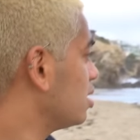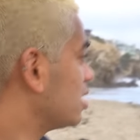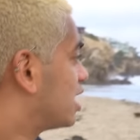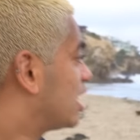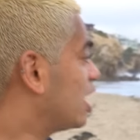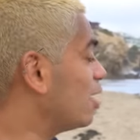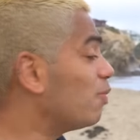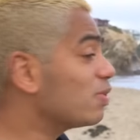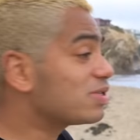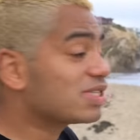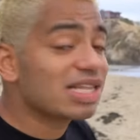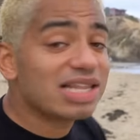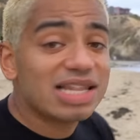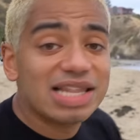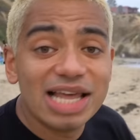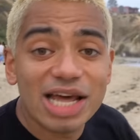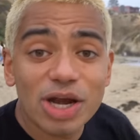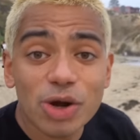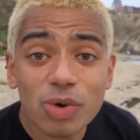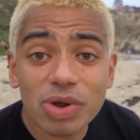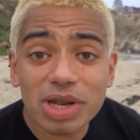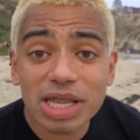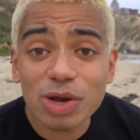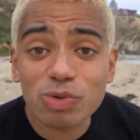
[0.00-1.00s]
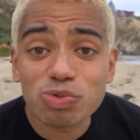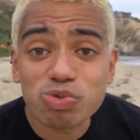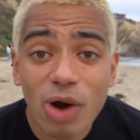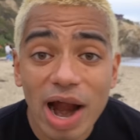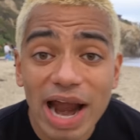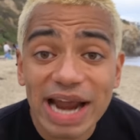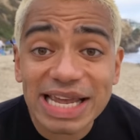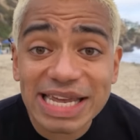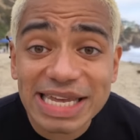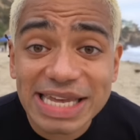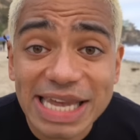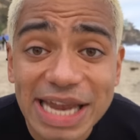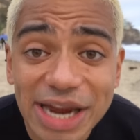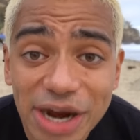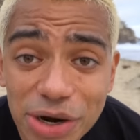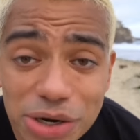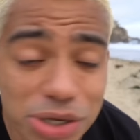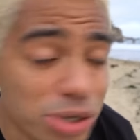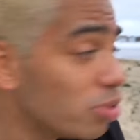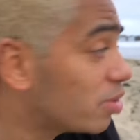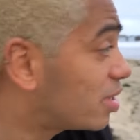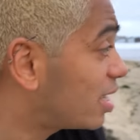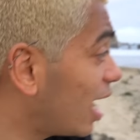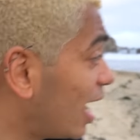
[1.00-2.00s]
He was literally right here,
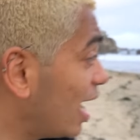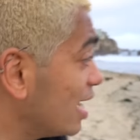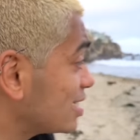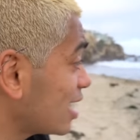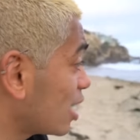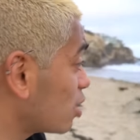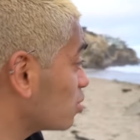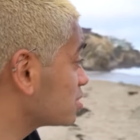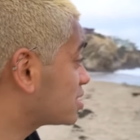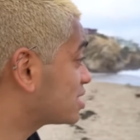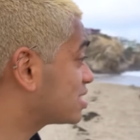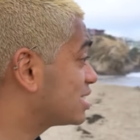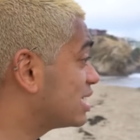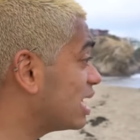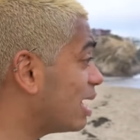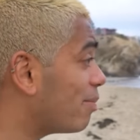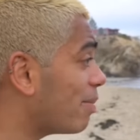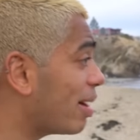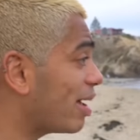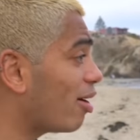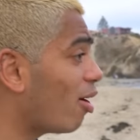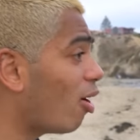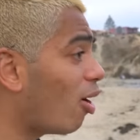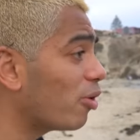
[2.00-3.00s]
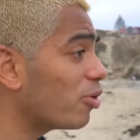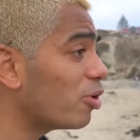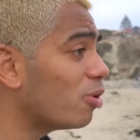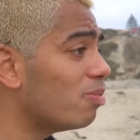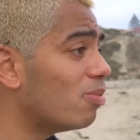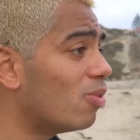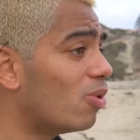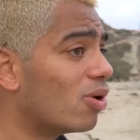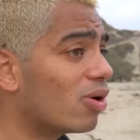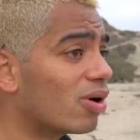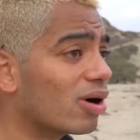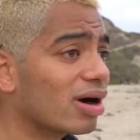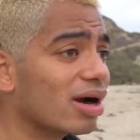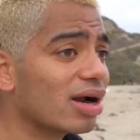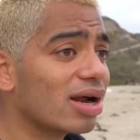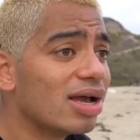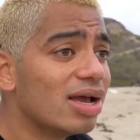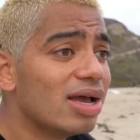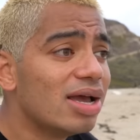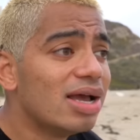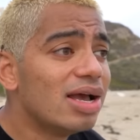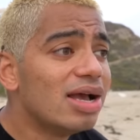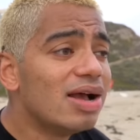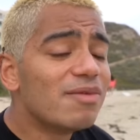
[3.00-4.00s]
you guys. I don't see him at all no more.
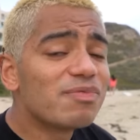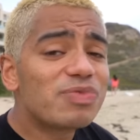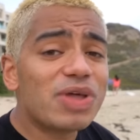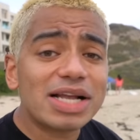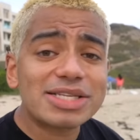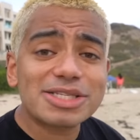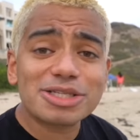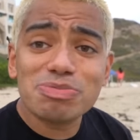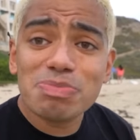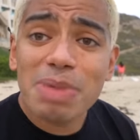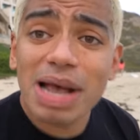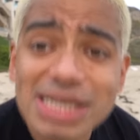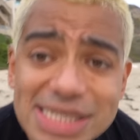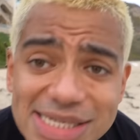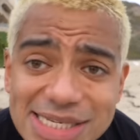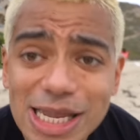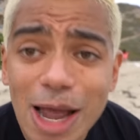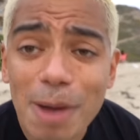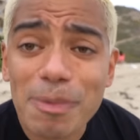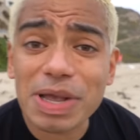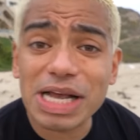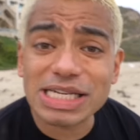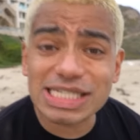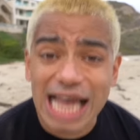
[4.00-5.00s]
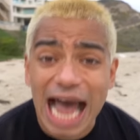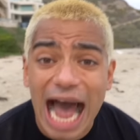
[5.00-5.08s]
That's messed up because